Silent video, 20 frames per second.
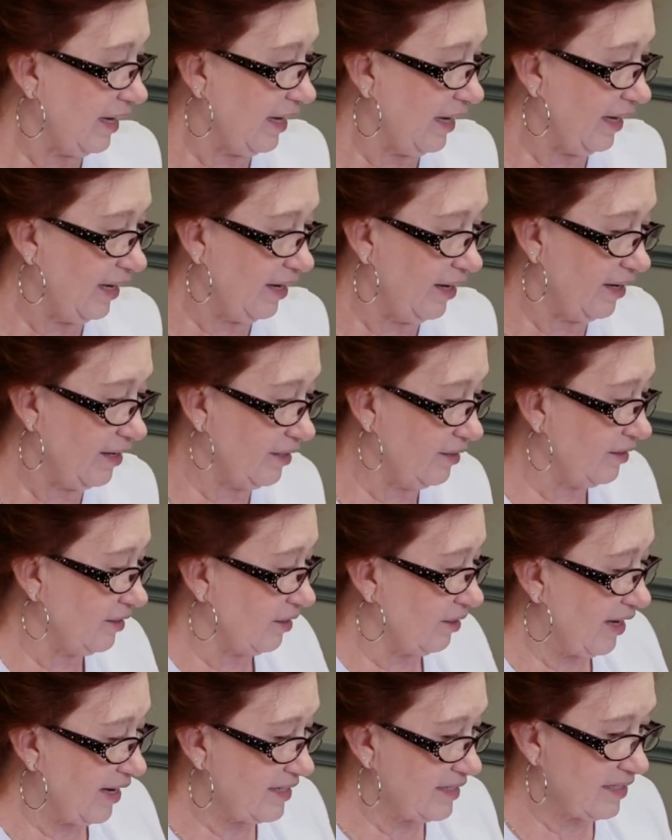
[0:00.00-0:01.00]
And the
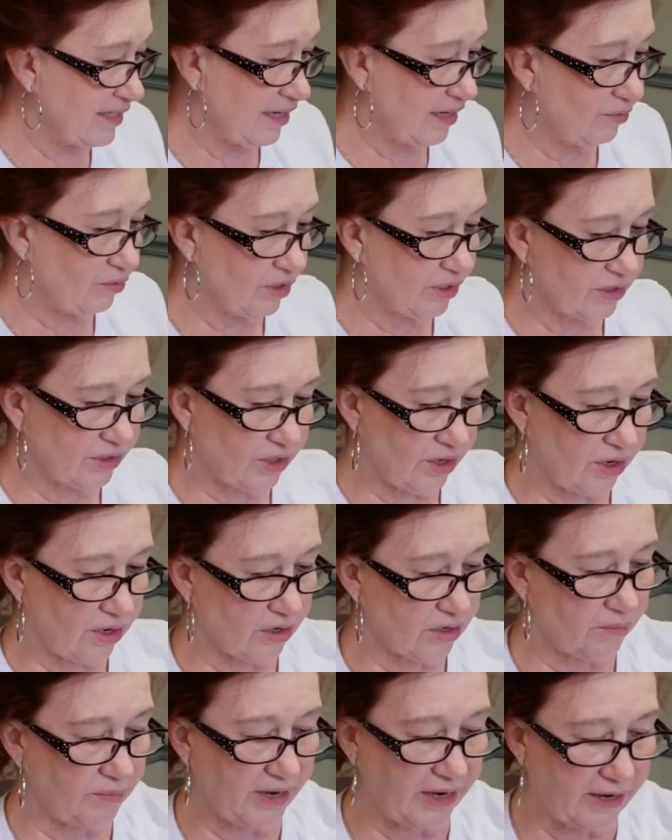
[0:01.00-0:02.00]
last thing I want to
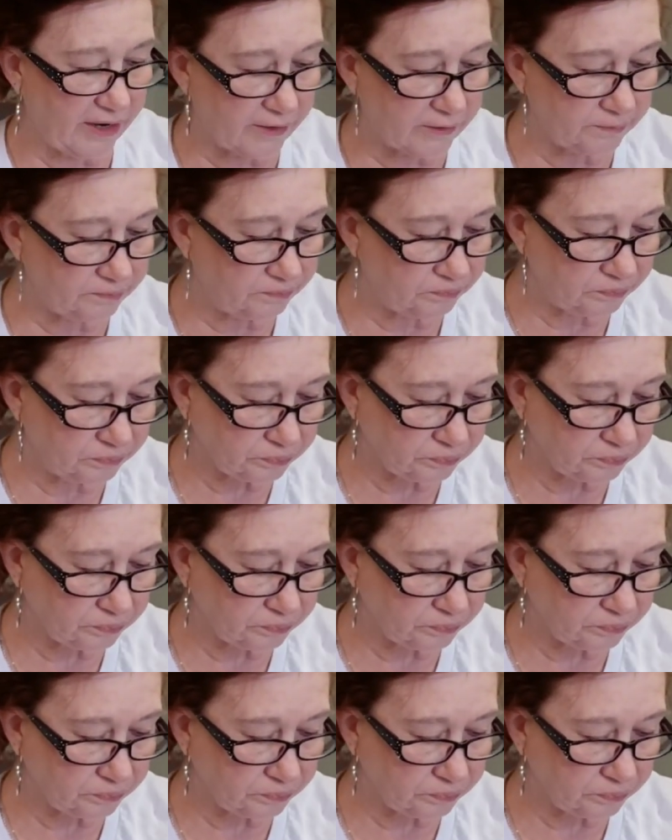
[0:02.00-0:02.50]
talk about